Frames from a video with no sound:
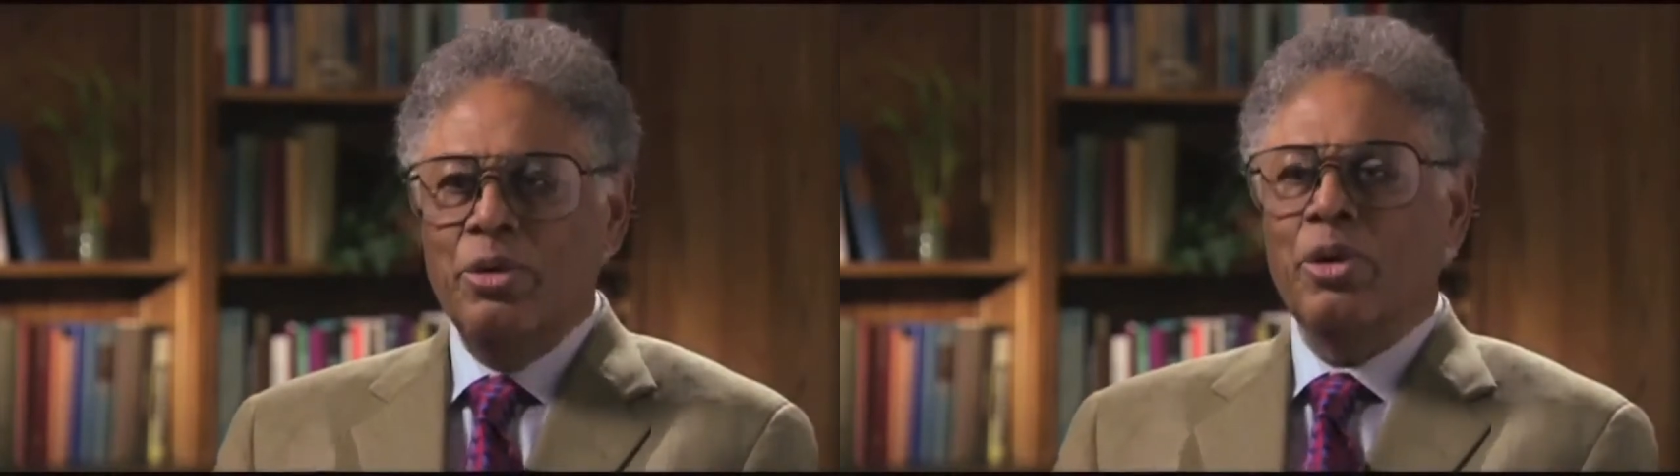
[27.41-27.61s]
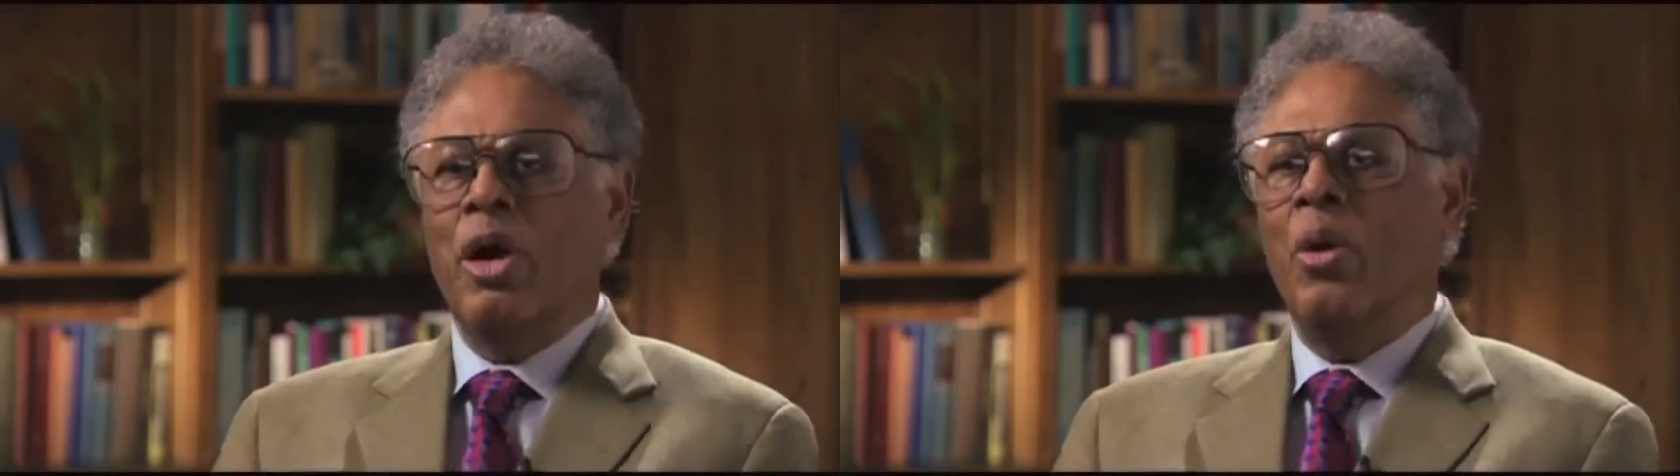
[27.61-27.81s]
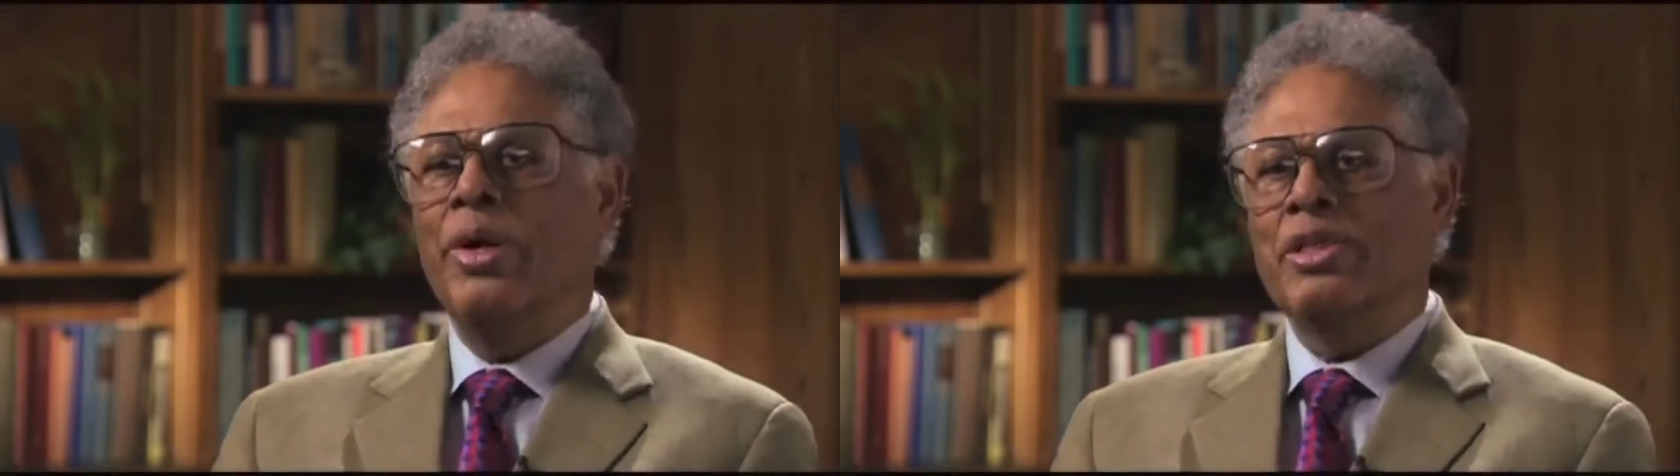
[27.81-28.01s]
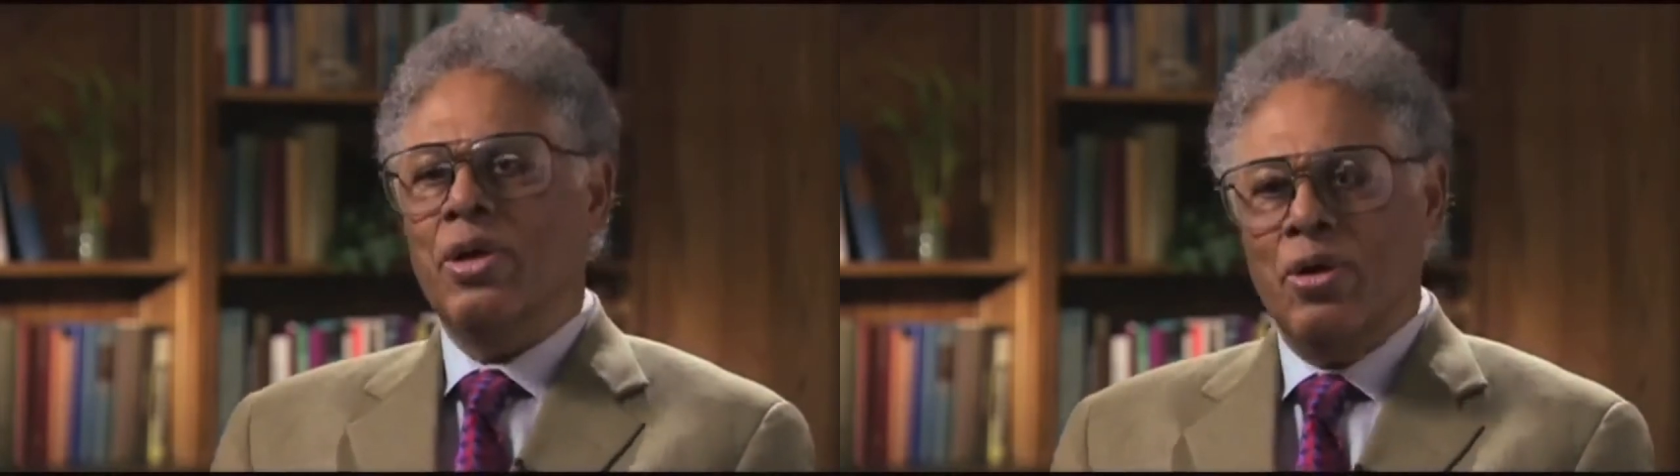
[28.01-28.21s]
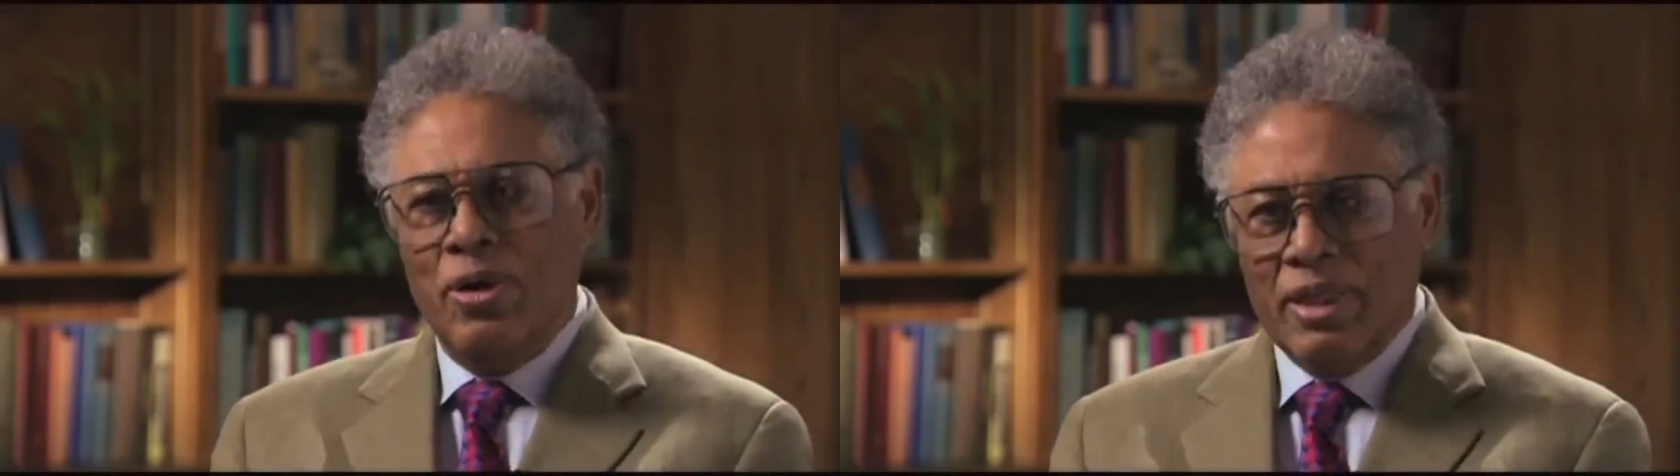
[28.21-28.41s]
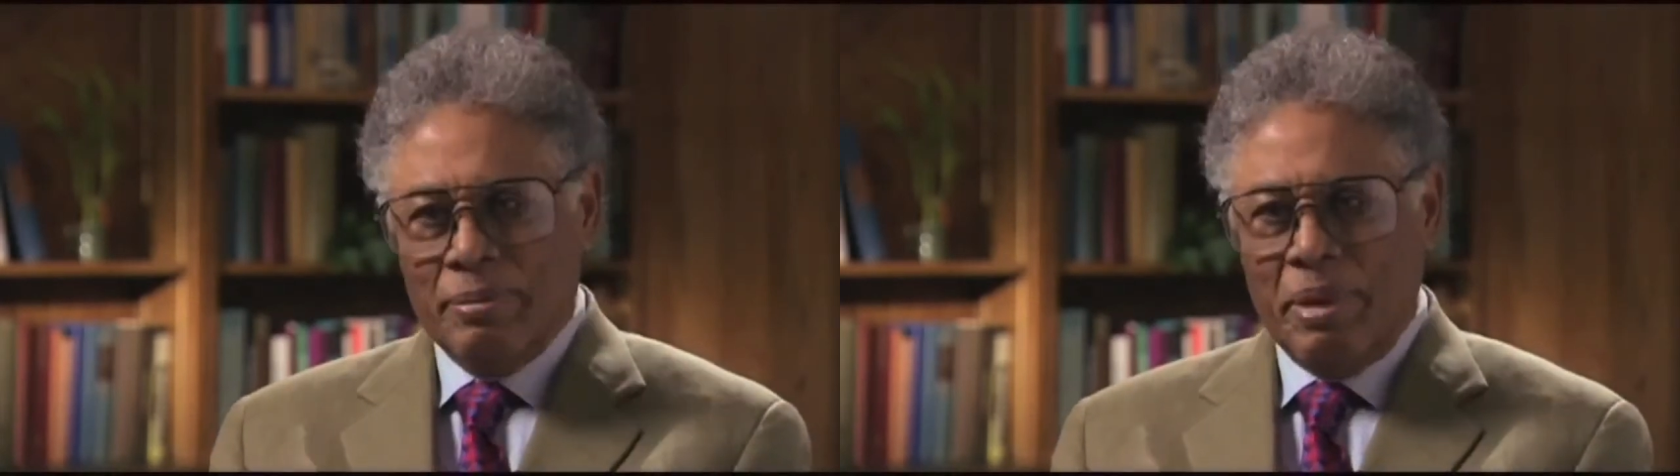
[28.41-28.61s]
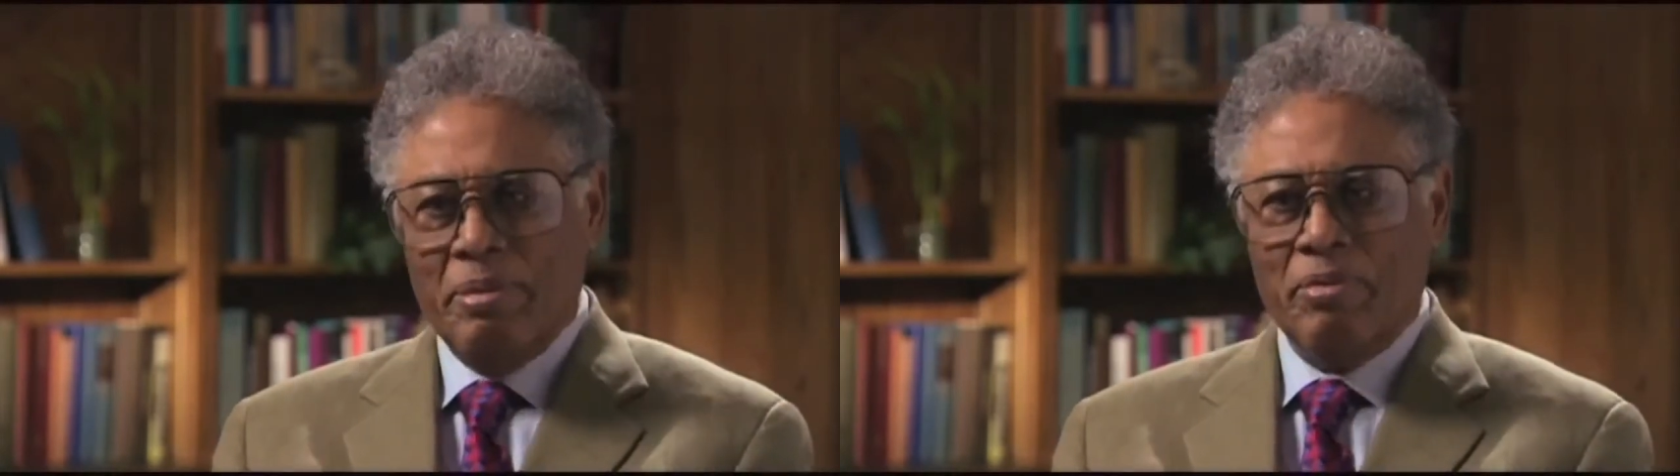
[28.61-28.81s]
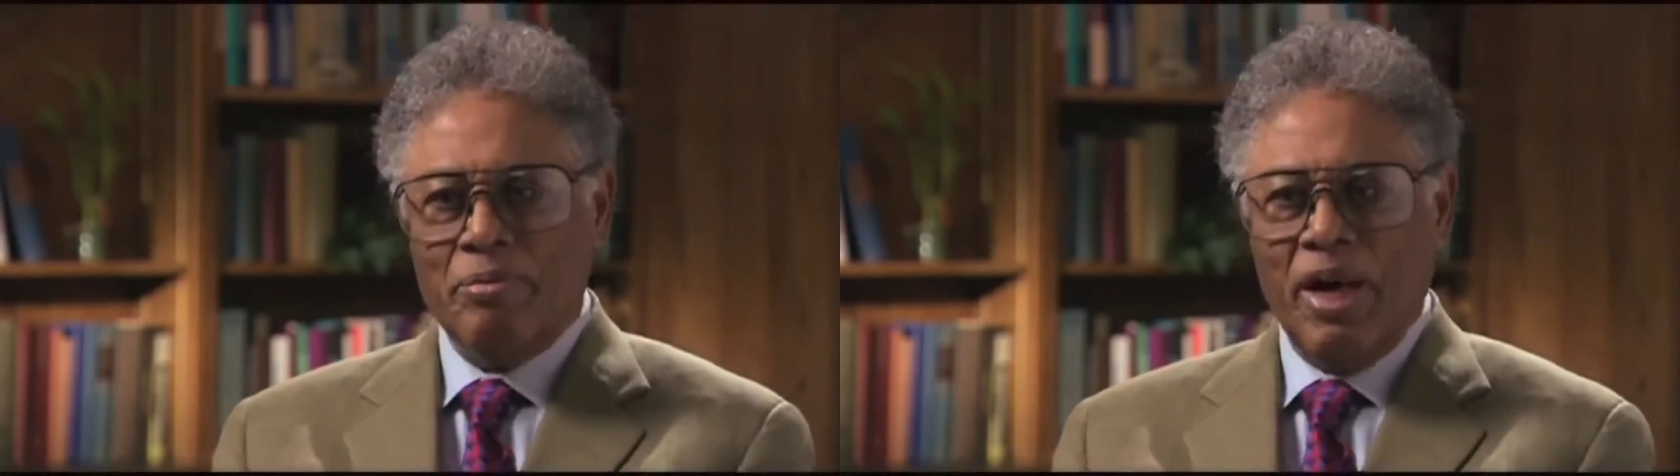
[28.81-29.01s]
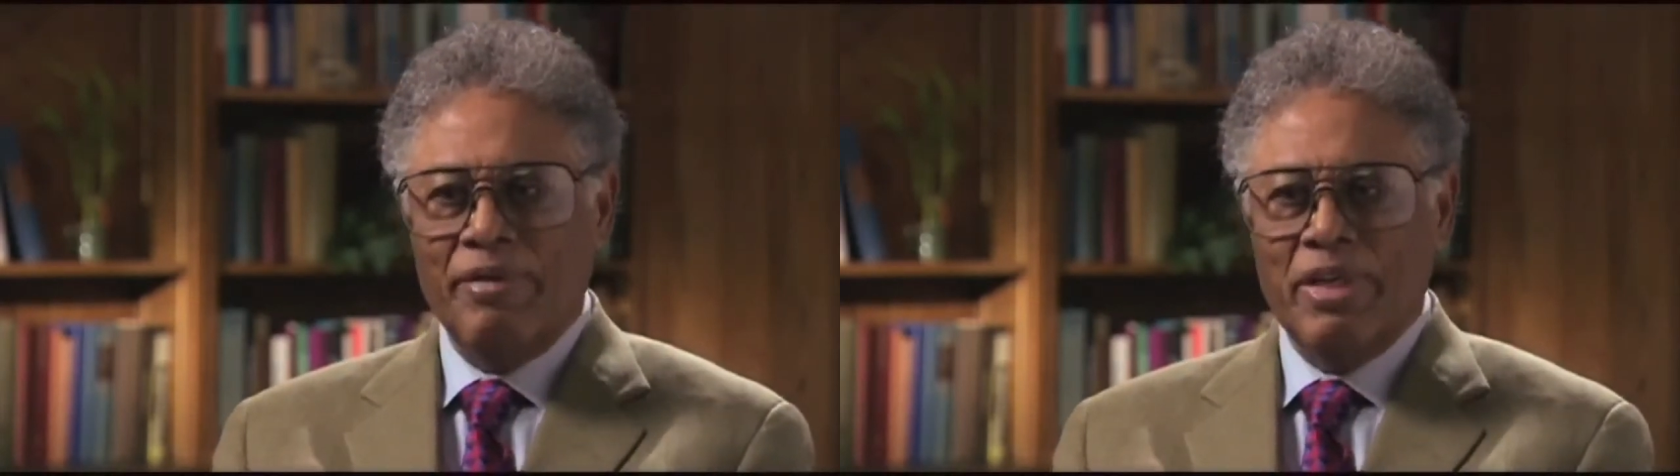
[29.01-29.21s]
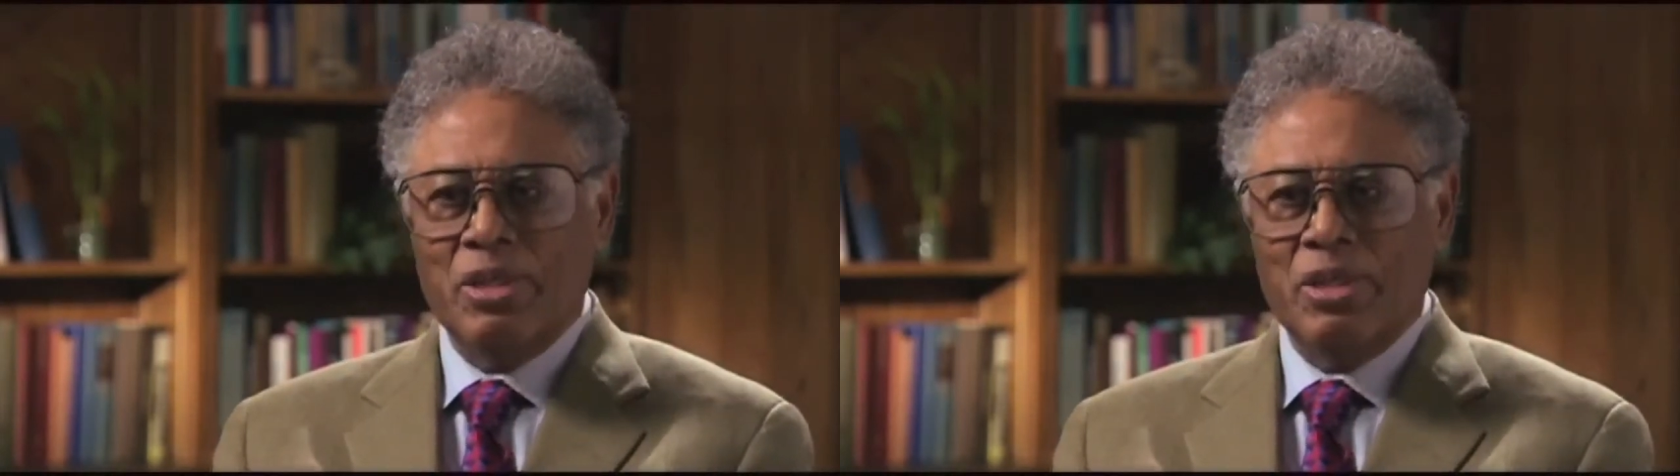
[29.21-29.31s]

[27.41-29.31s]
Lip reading: you can always haul the people from private